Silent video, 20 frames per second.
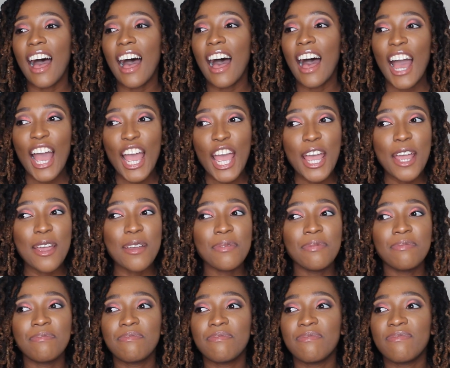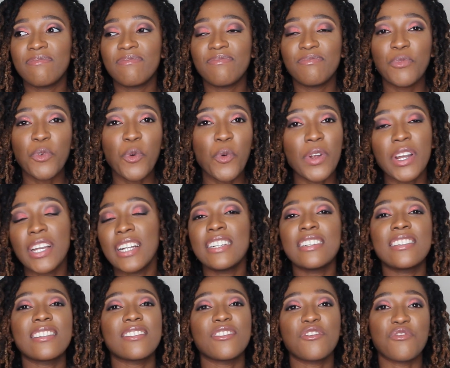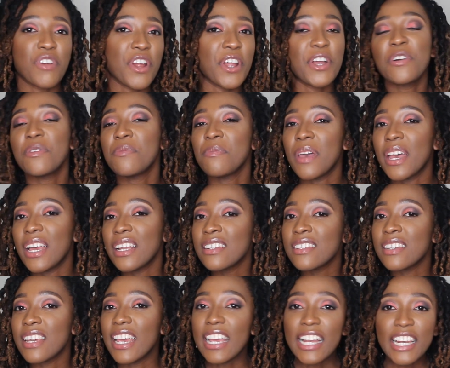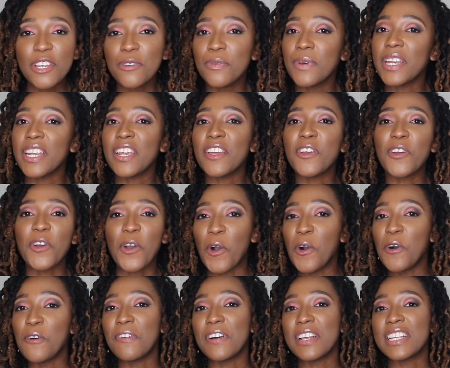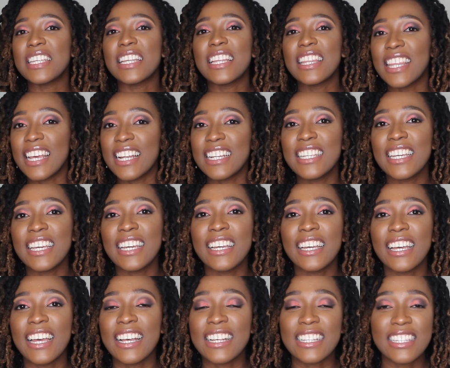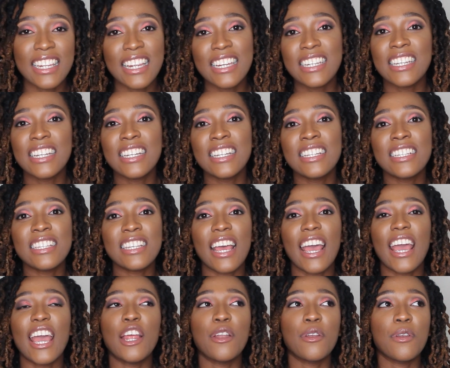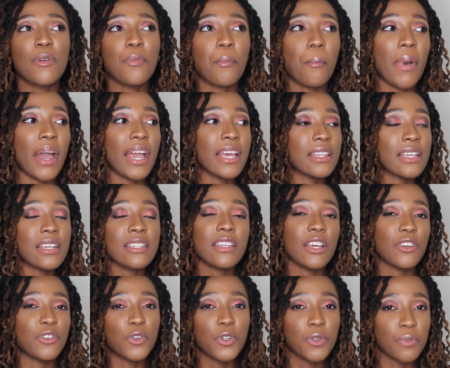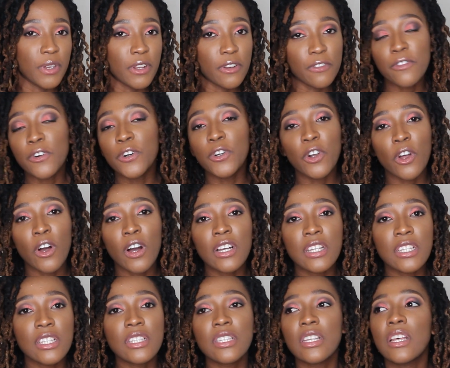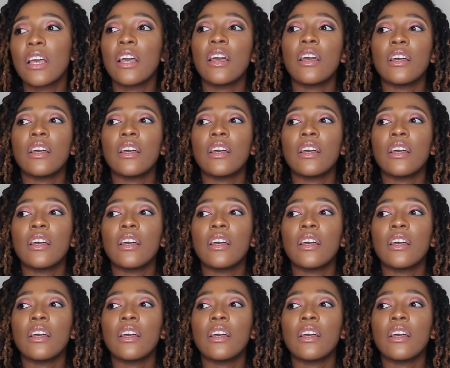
I wouldn't recommend anybody go for synthetic extensions, and by this I don't mean faux locks.